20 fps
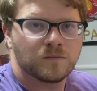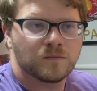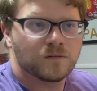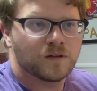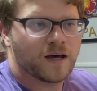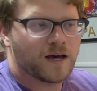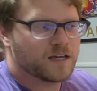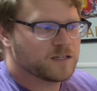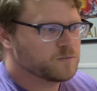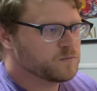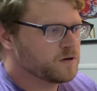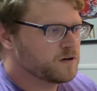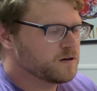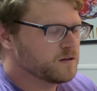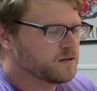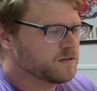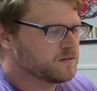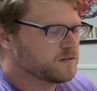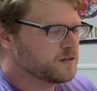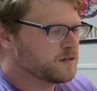last part of
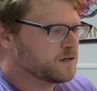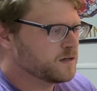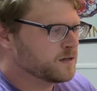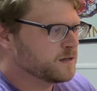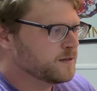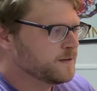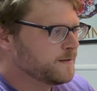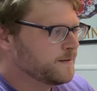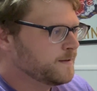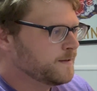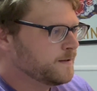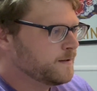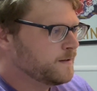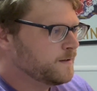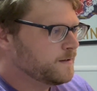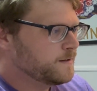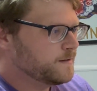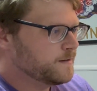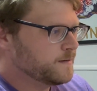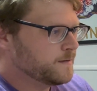the song.
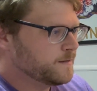I